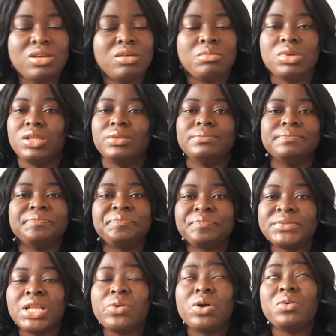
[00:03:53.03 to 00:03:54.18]
I mean,
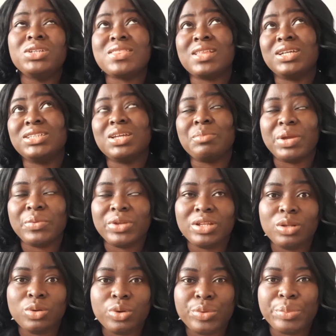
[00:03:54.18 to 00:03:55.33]
when was the last time I read a
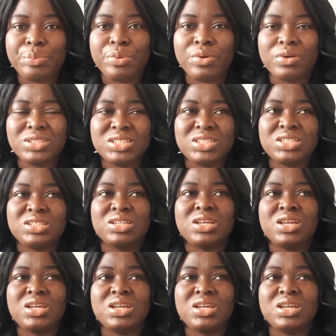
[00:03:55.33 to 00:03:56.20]
law report?